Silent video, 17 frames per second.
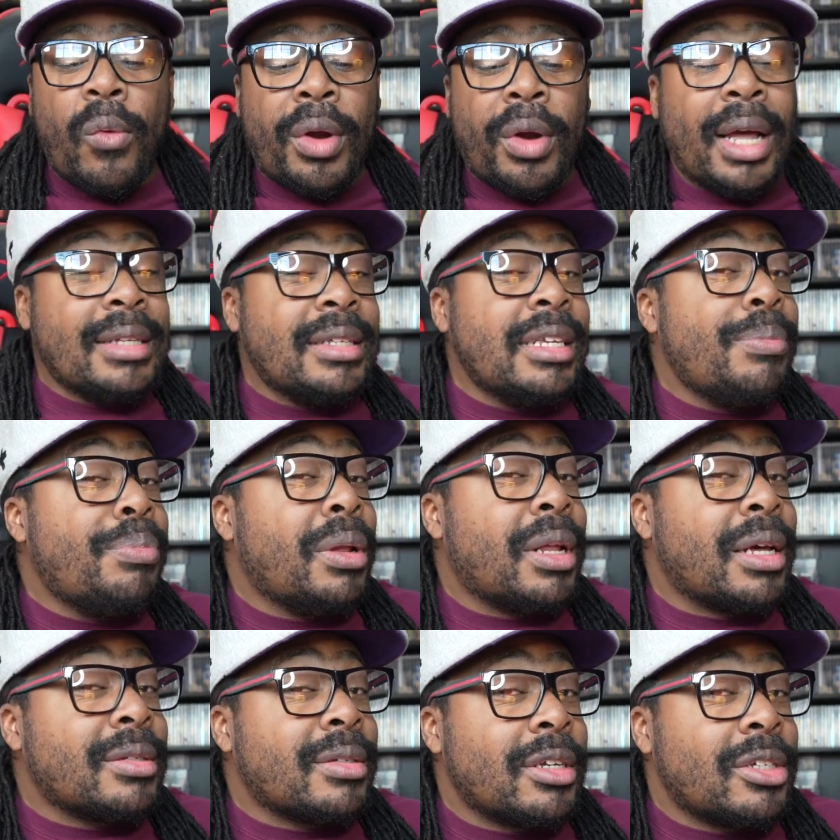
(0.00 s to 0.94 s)
When I see
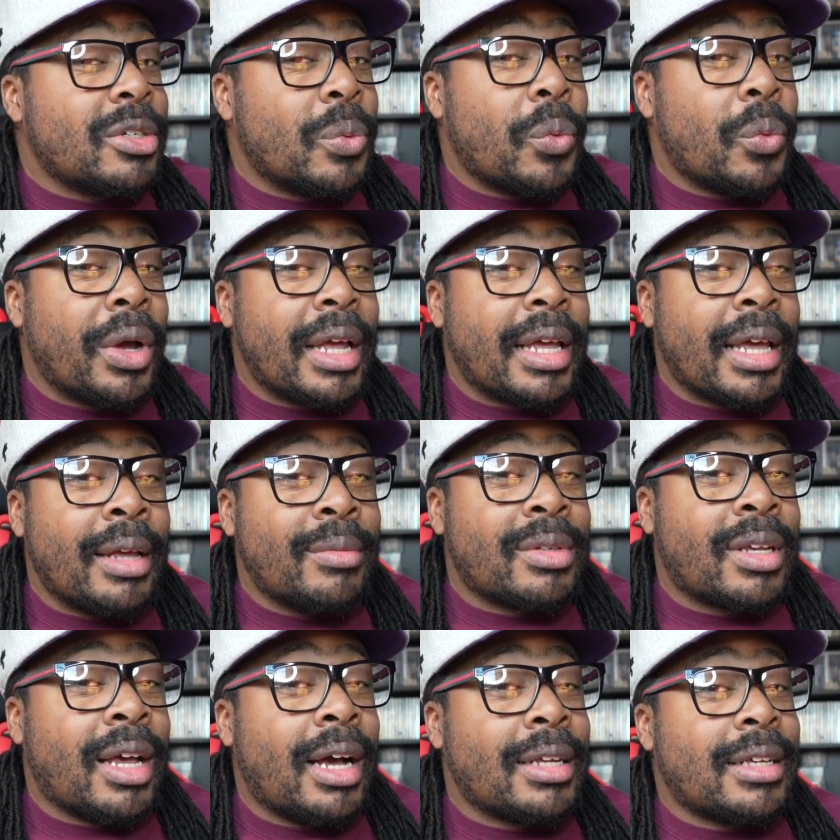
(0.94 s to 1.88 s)
PlayStation 1
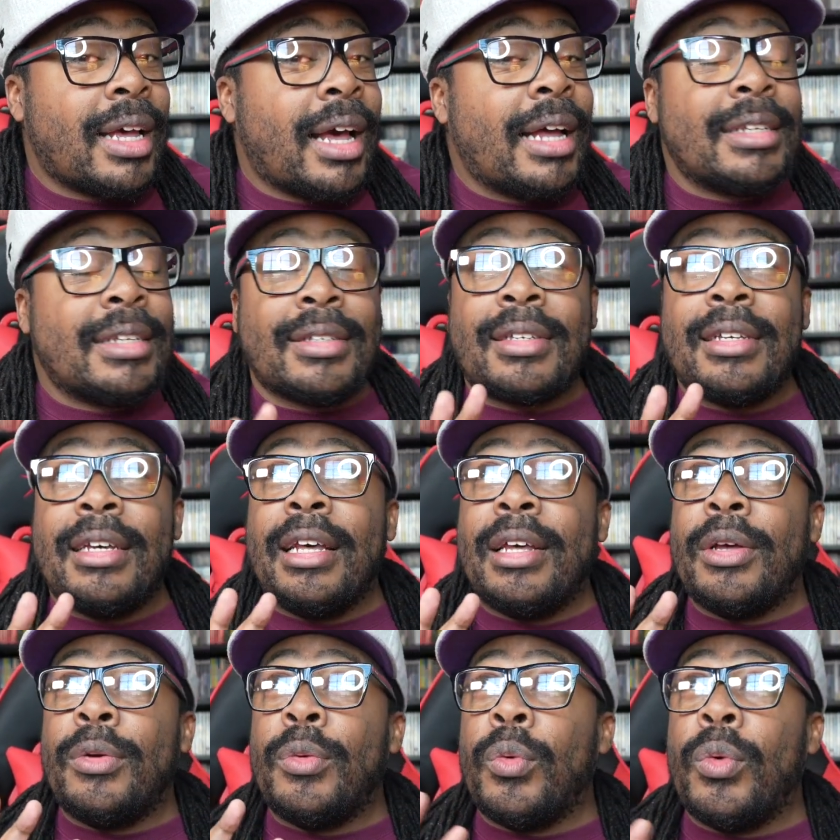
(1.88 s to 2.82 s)
games, guys, I just get,
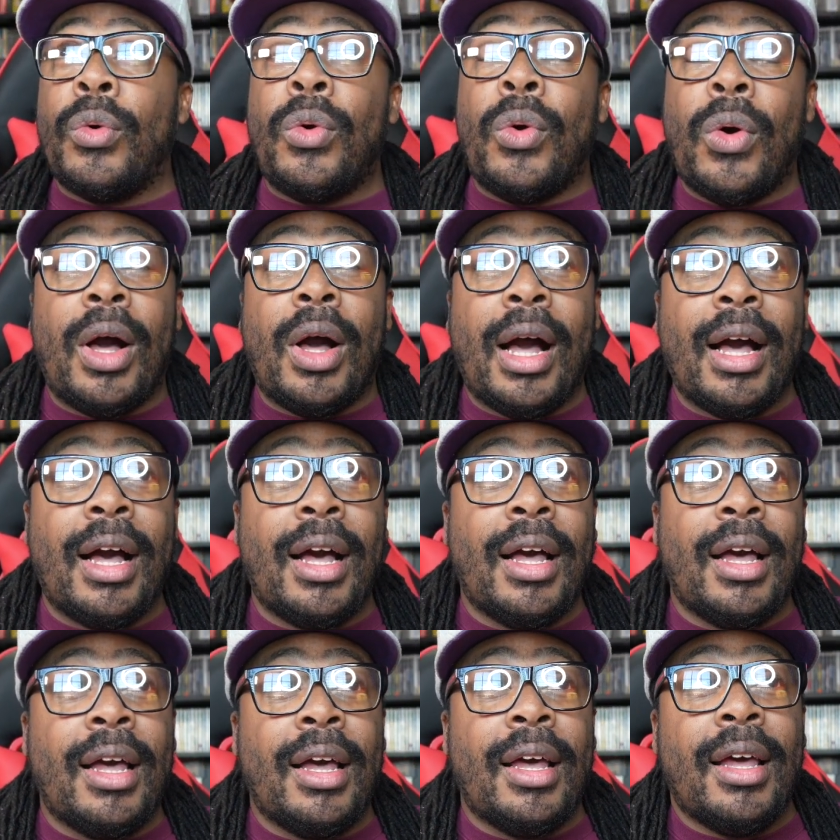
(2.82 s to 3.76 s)
oh,
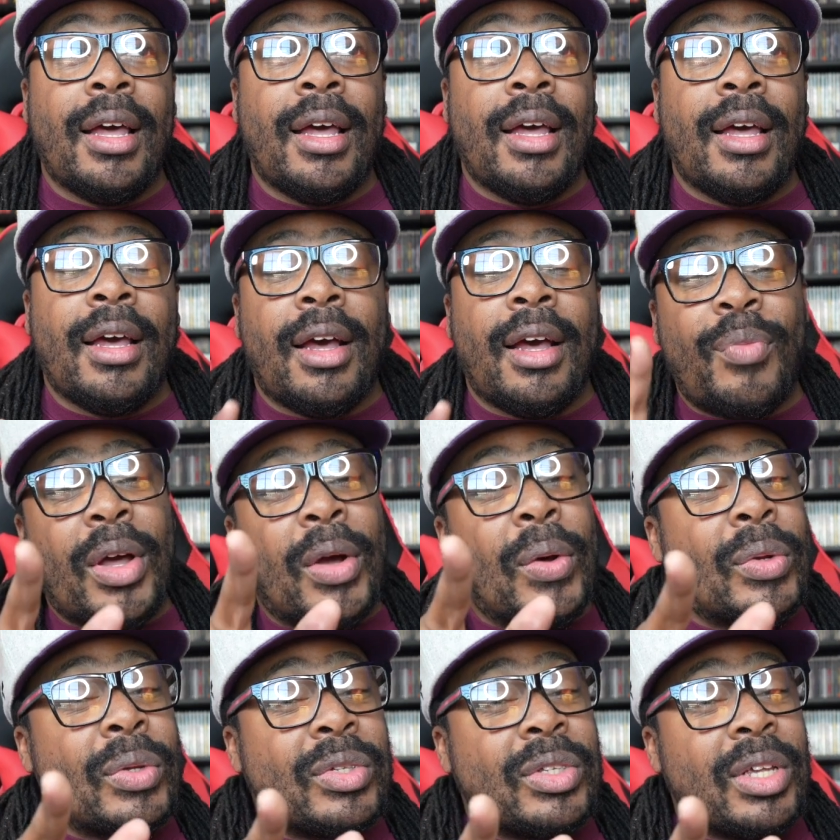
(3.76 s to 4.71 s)
I'm not
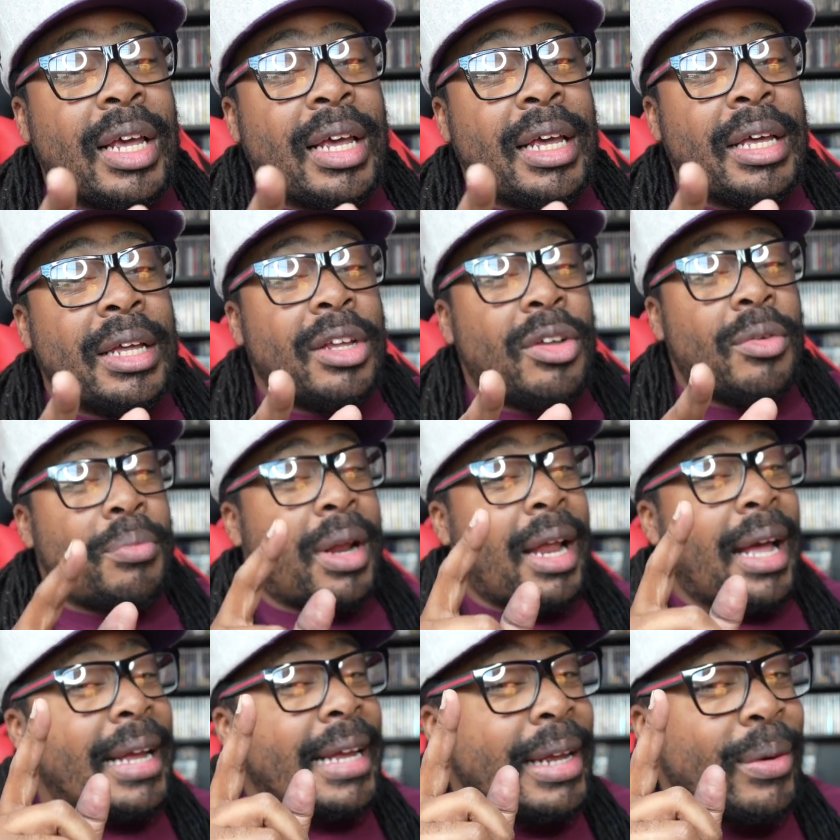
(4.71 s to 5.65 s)
going to say it, but
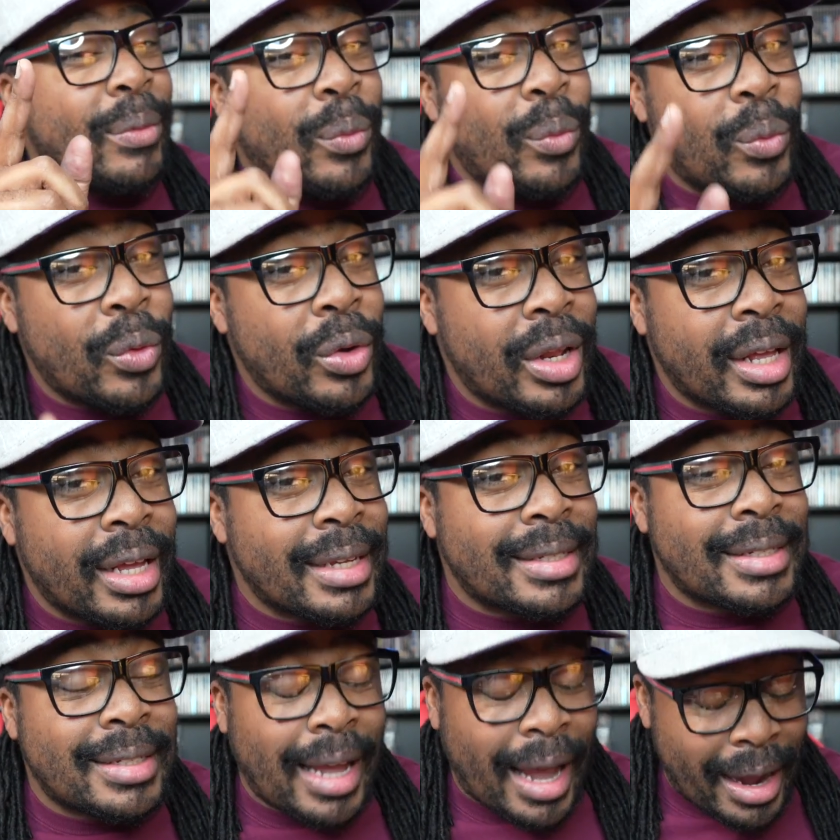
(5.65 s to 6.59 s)
I get really
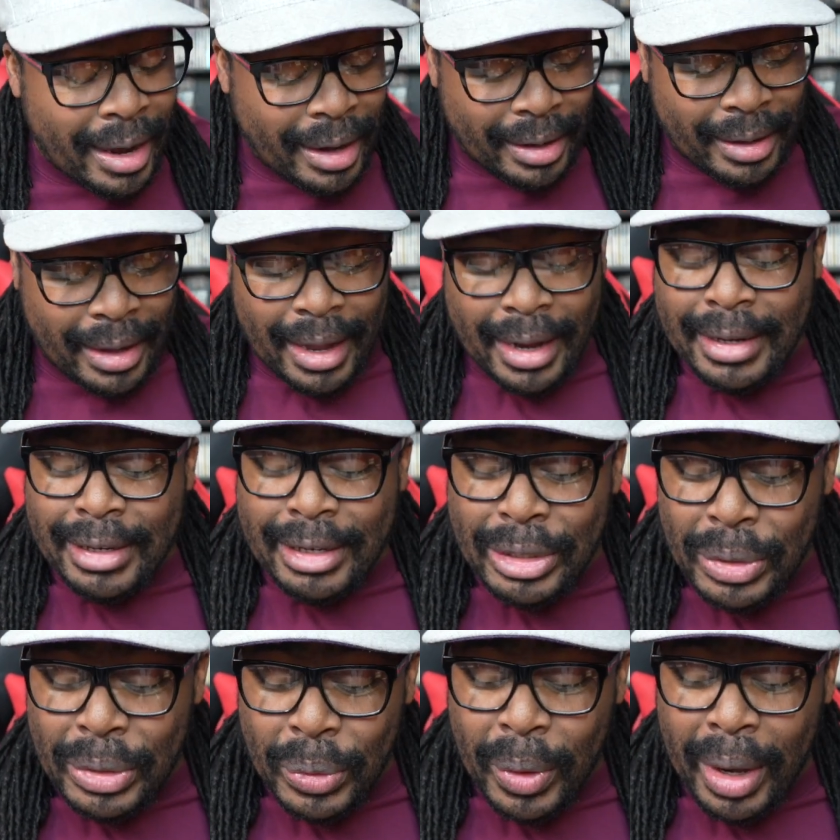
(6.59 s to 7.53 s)
excited. I
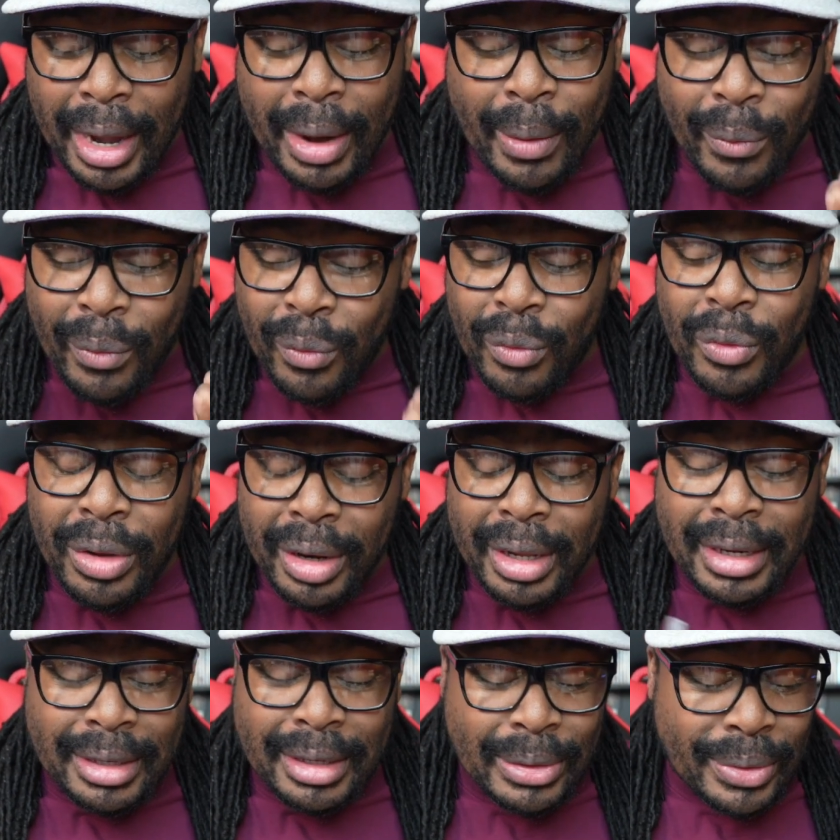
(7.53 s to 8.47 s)
do. I
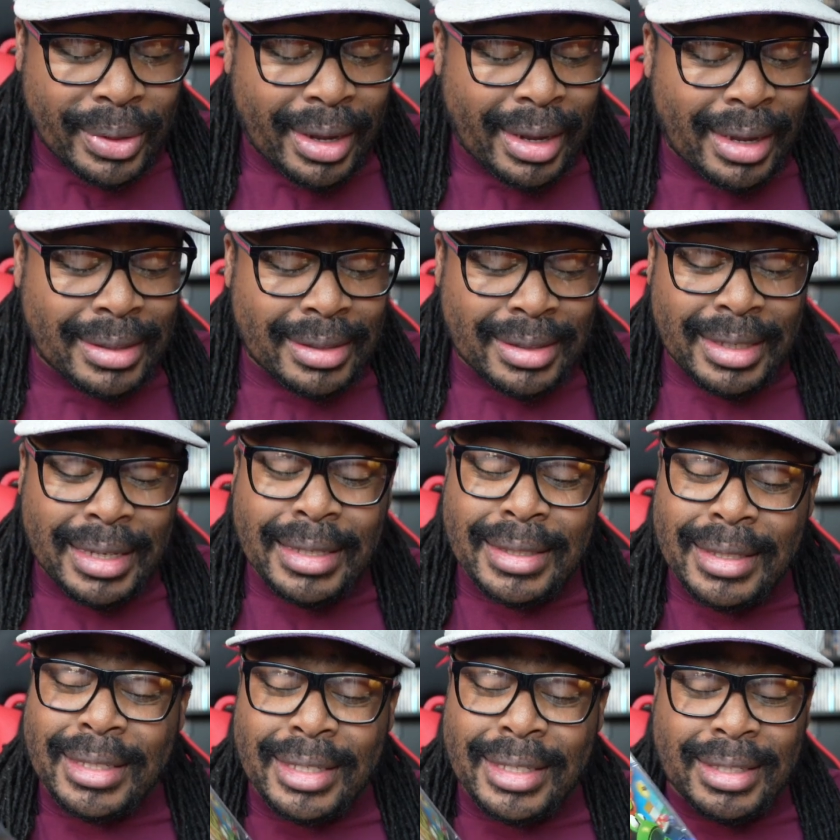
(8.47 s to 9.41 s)
really do, guys.
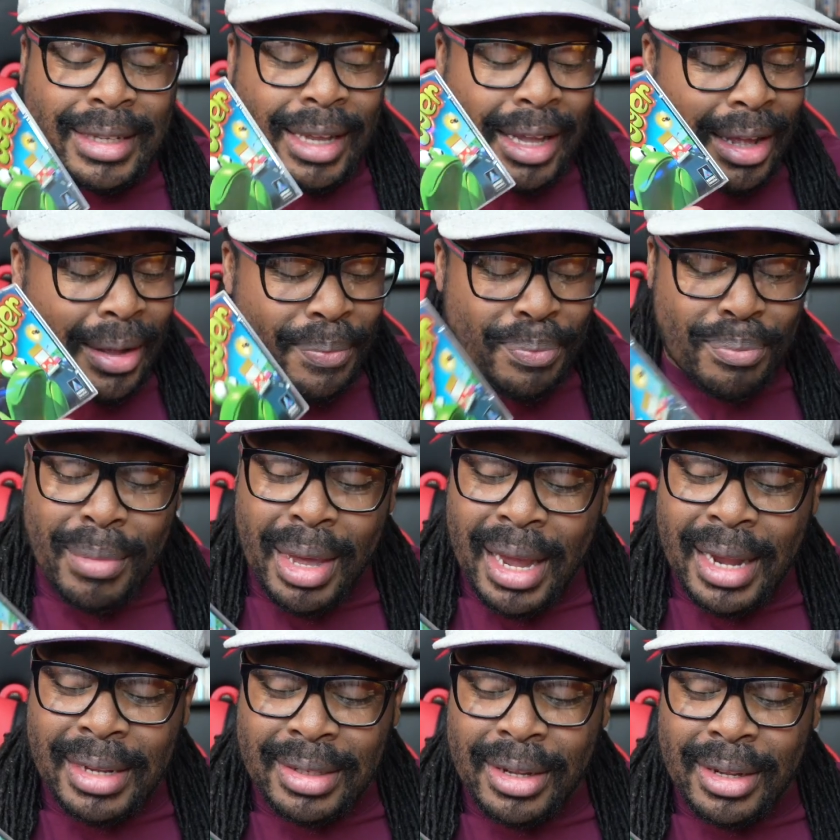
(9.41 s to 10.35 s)
These are just
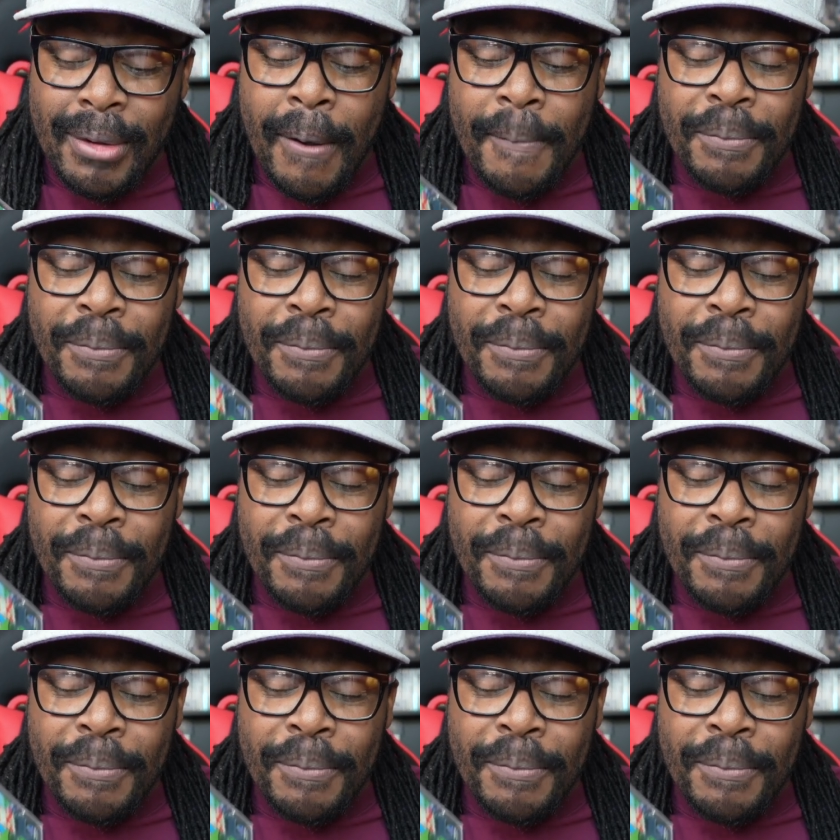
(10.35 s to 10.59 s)
amazing.